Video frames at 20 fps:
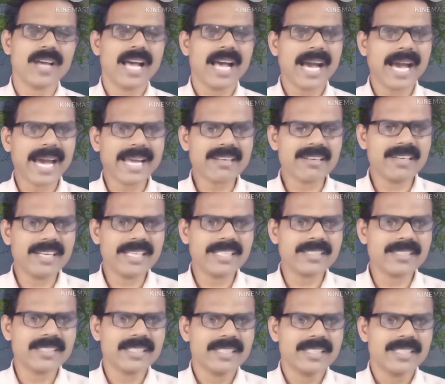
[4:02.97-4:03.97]

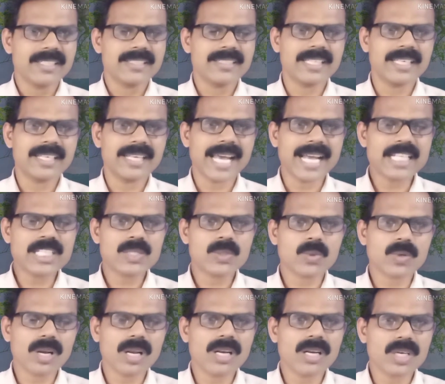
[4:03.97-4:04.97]
handling the
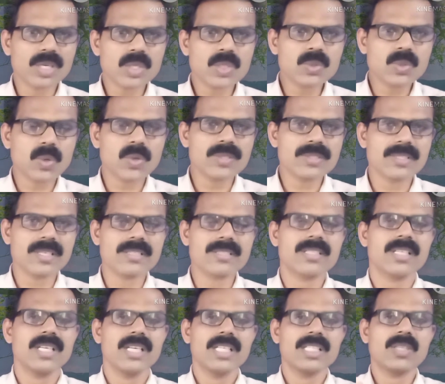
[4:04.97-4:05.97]
natural
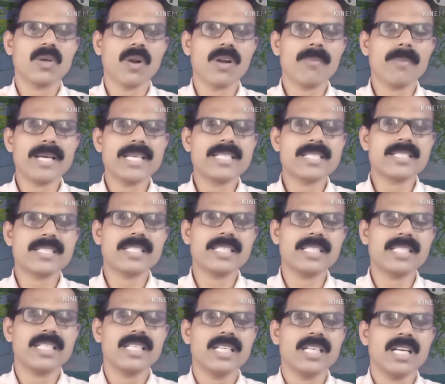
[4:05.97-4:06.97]
resources the
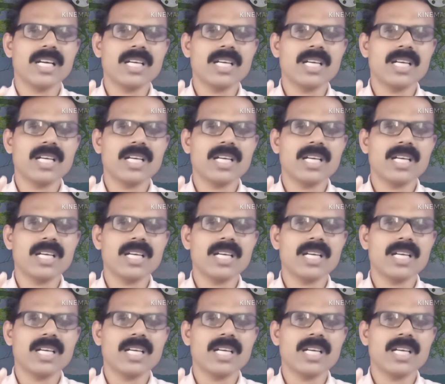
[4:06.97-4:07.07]
Almighty